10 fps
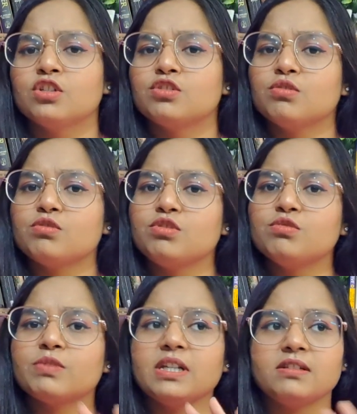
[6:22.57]
So
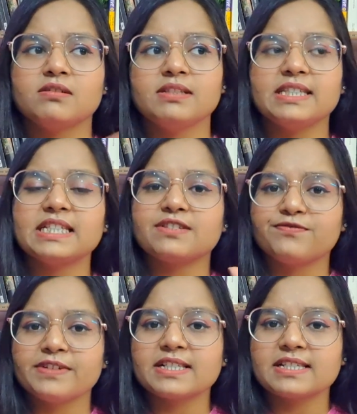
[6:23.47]
you can learn these
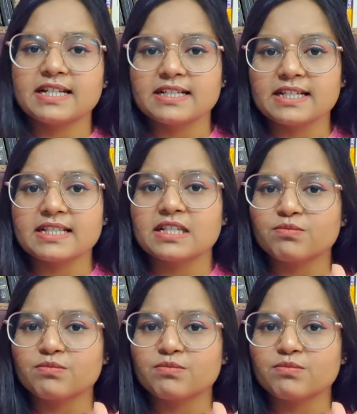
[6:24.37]
fixed sentence,